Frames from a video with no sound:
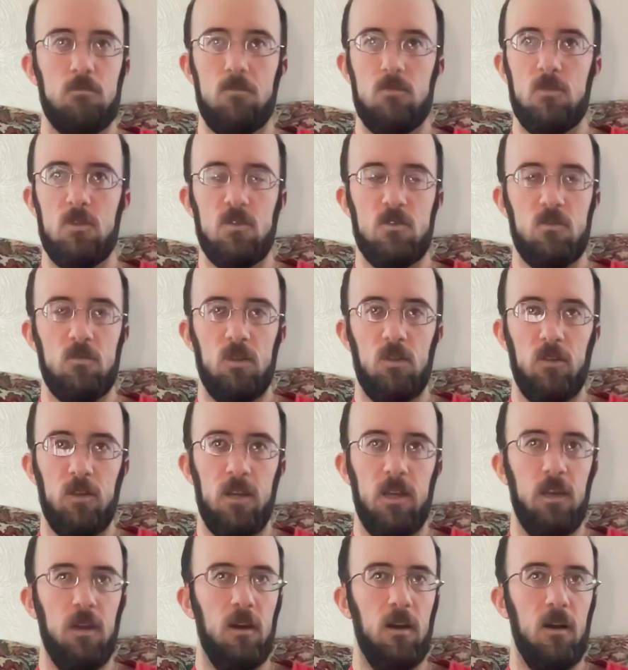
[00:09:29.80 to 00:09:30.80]
just
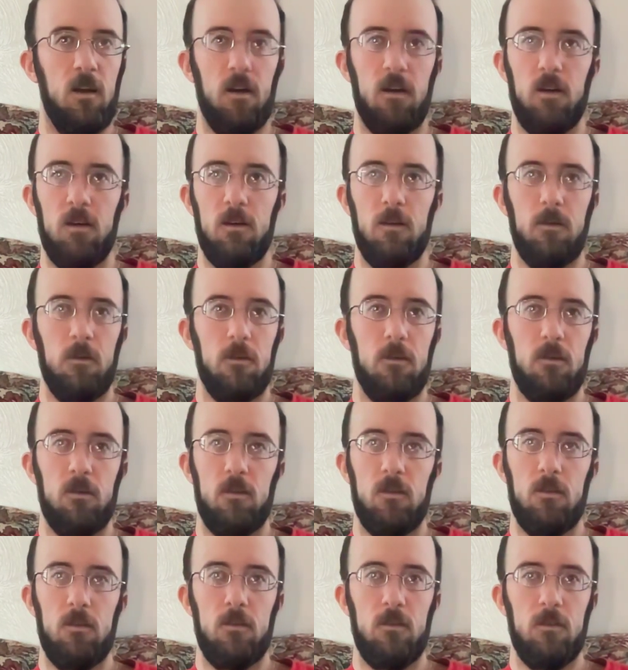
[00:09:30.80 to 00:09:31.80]
really,
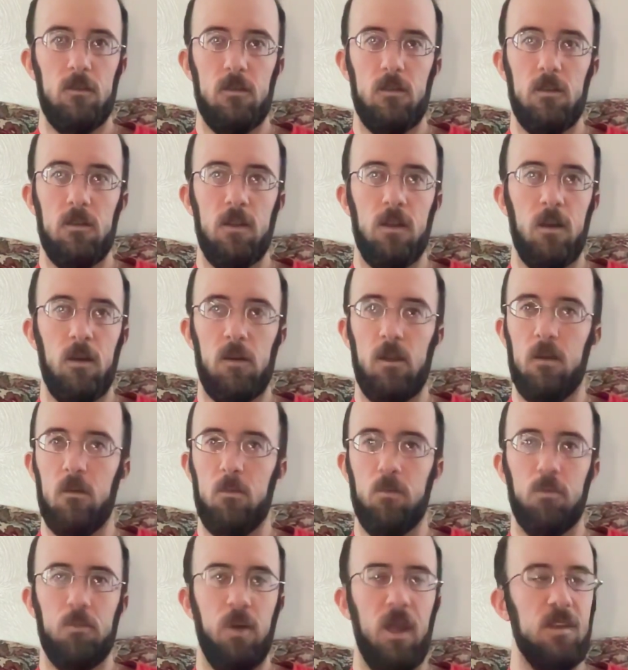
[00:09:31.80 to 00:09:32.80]
gonna
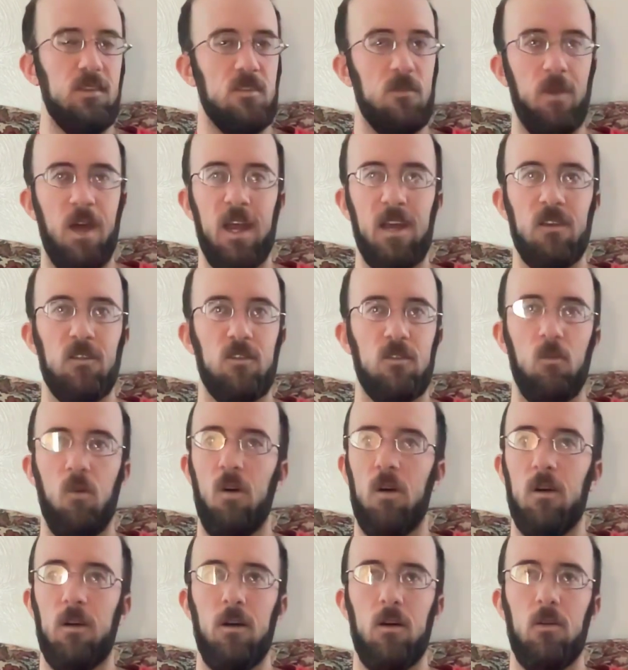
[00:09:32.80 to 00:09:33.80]
paint some eggs
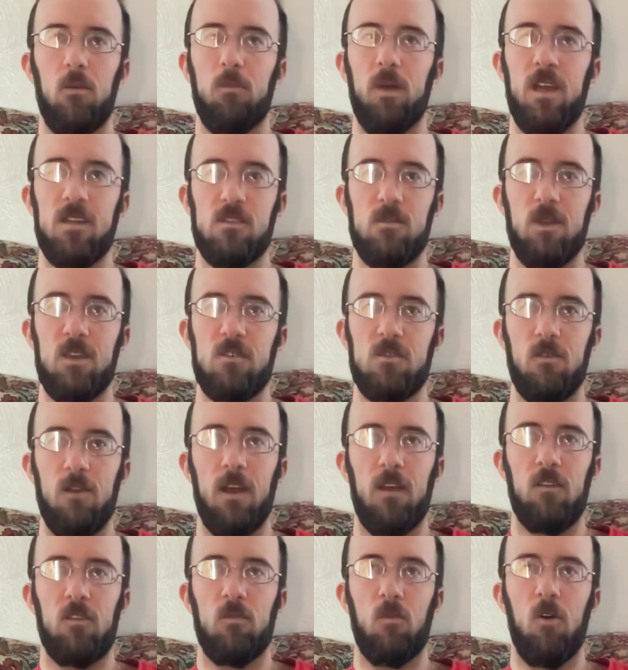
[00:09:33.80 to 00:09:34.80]
tomorrow, paint some Easter
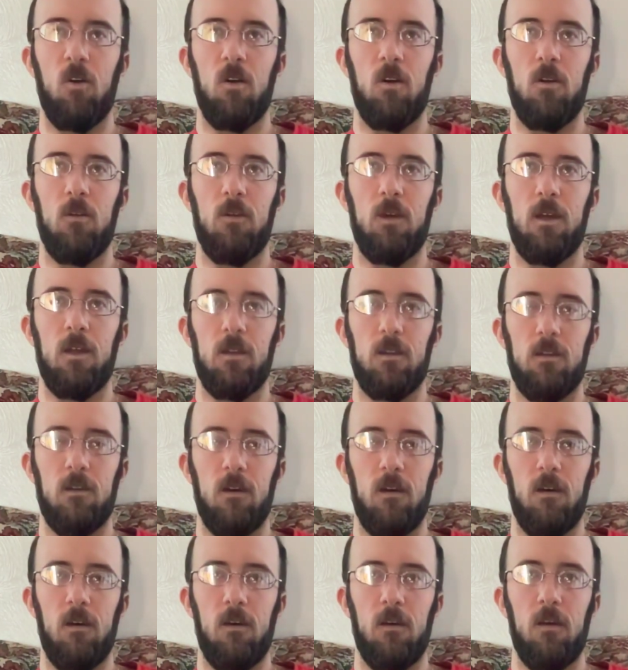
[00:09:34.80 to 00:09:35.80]
eggs tomorrow, and
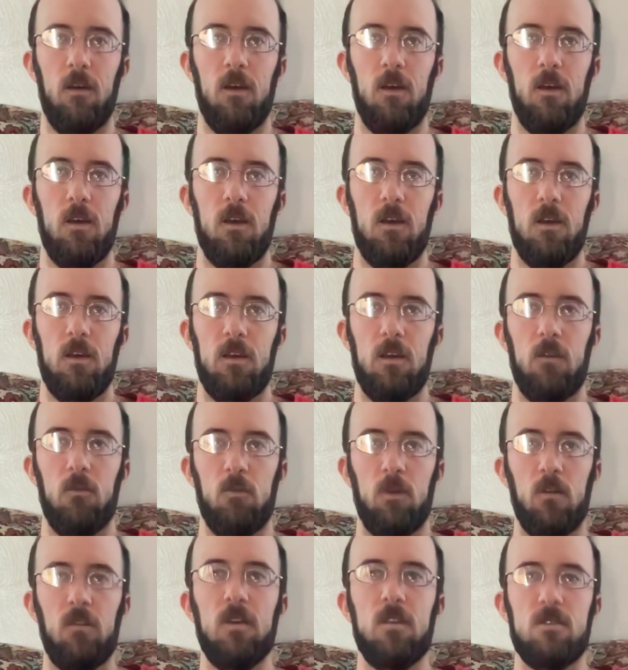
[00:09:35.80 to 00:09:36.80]

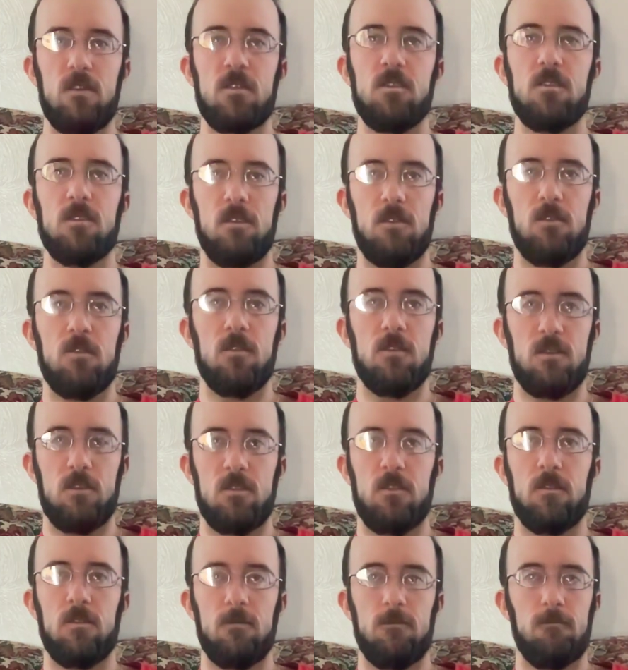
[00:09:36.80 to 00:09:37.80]
really
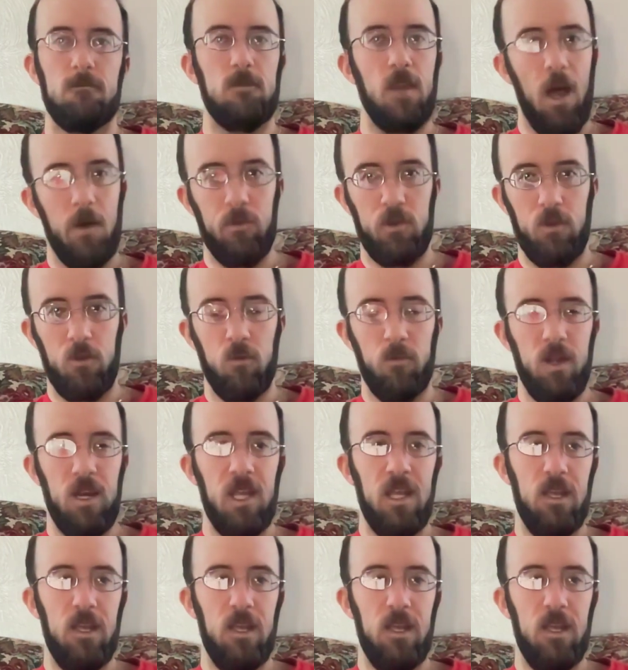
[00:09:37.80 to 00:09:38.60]
just have a little